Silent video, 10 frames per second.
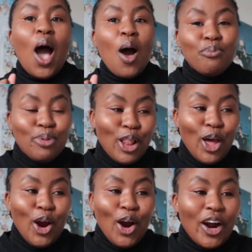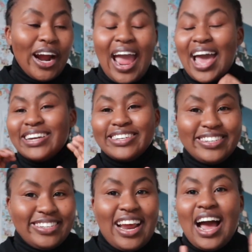a blur
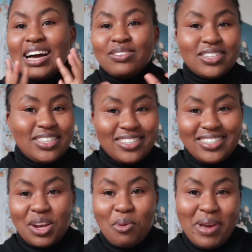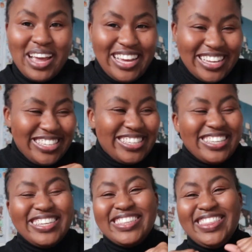and I was just a
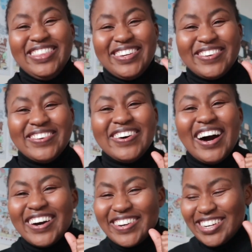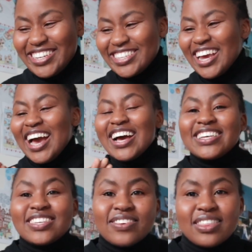mess throughout it.
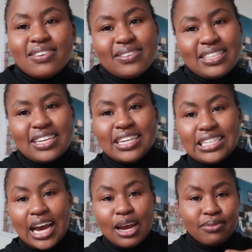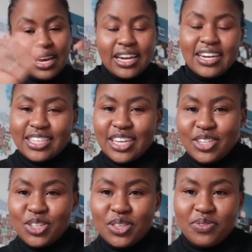So without wasting any time, let's get
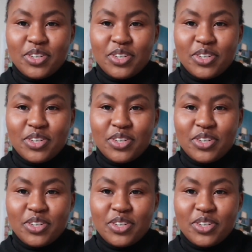into the